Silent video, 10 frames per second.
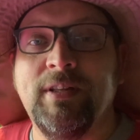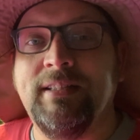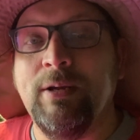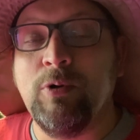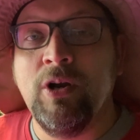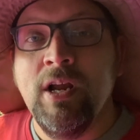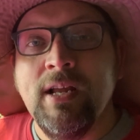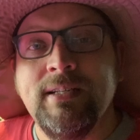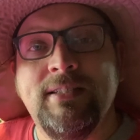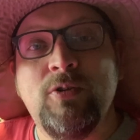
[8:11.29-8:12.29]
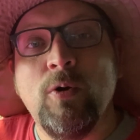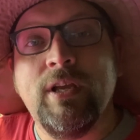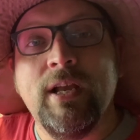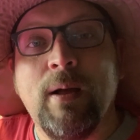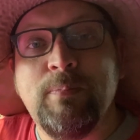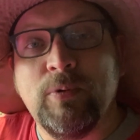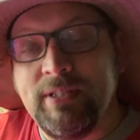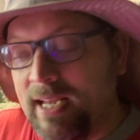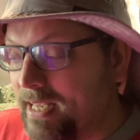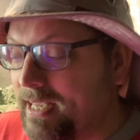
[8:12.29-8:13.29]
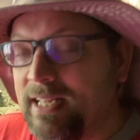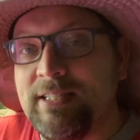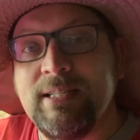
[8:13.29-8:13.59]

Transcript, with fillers: that they were soaking up or taking in